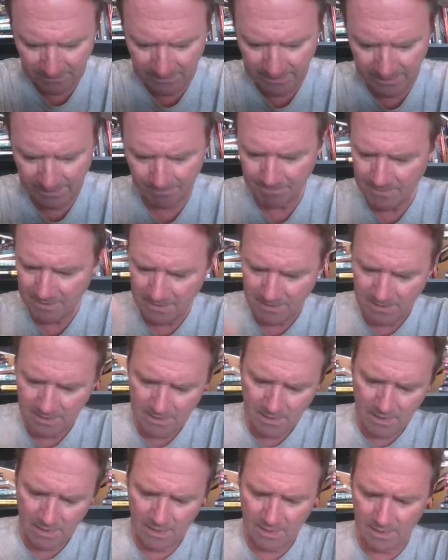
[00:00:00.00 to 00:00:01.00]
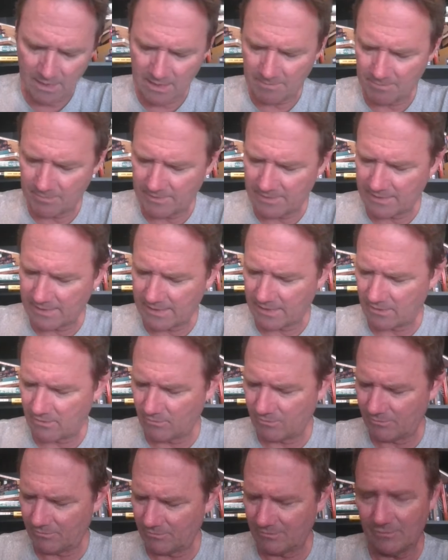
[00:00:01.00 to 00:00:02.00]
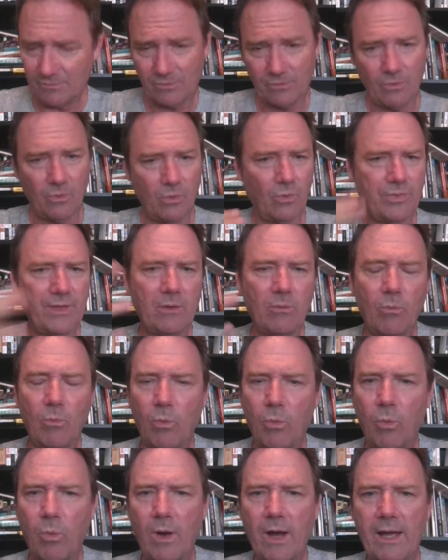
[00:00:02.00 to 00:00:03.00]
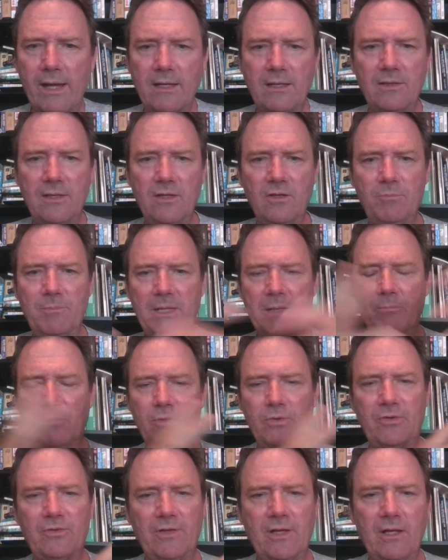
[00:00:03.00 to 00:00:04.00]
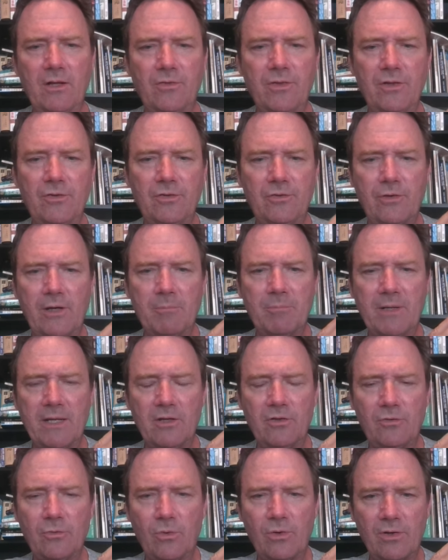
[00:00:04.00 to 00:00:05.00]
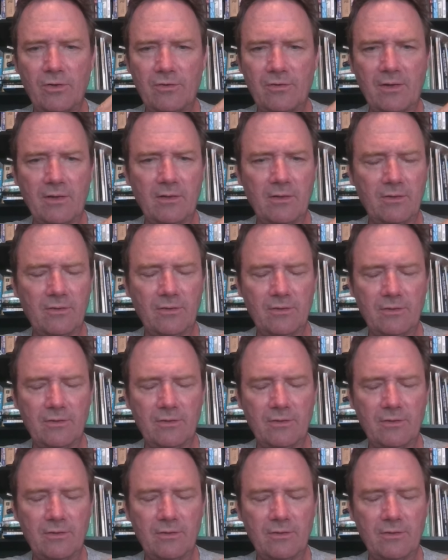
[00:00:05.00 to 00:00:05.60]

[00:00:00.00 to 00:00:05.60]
Yeah. Now, the whole thing. Why did these people sell this straight blade sword and sell